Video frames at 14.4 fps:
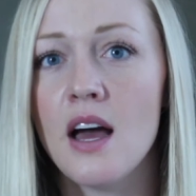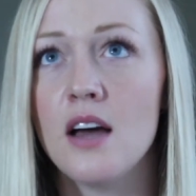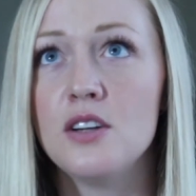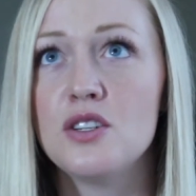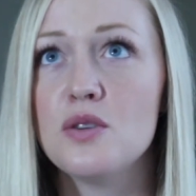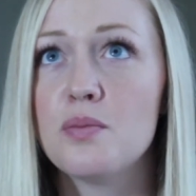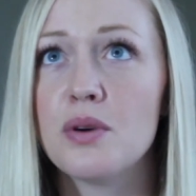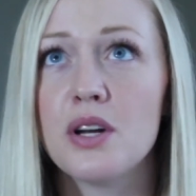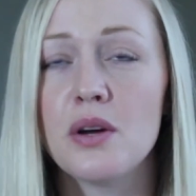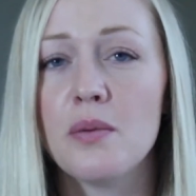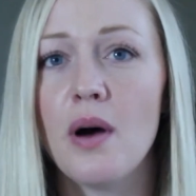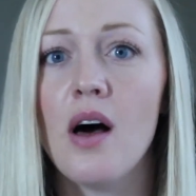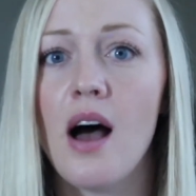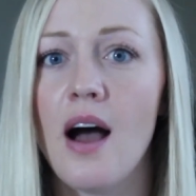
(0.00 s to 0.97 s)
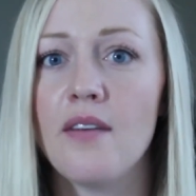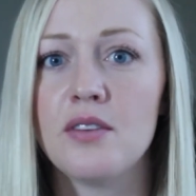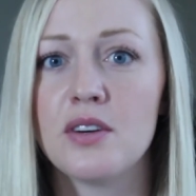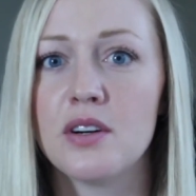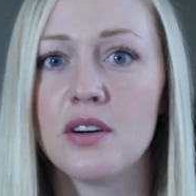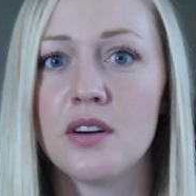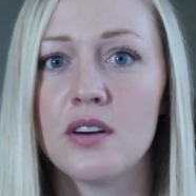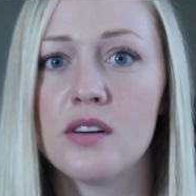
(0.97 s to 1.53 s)
and do pretty well
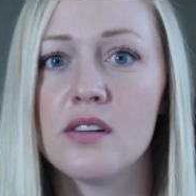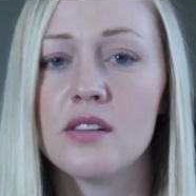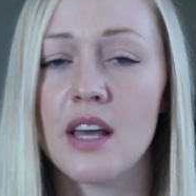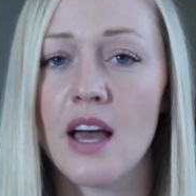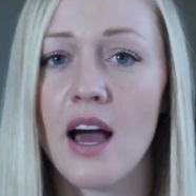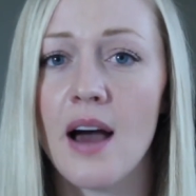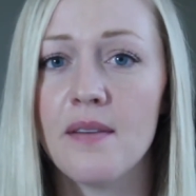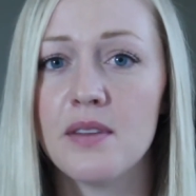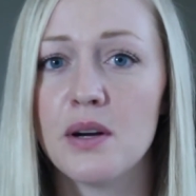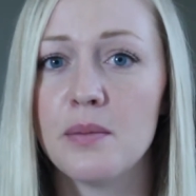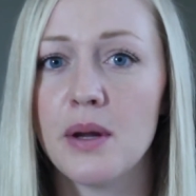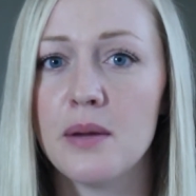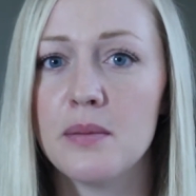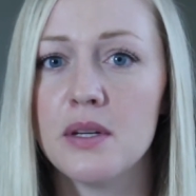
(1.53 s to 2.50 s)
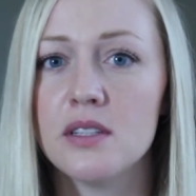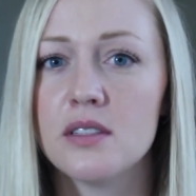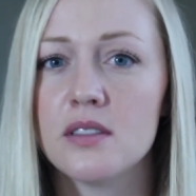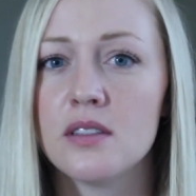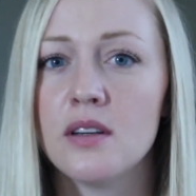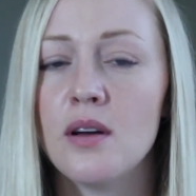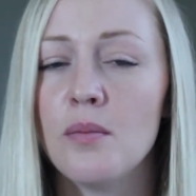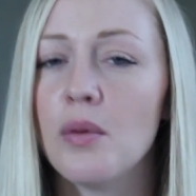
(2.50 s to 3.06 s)
after they have their babies.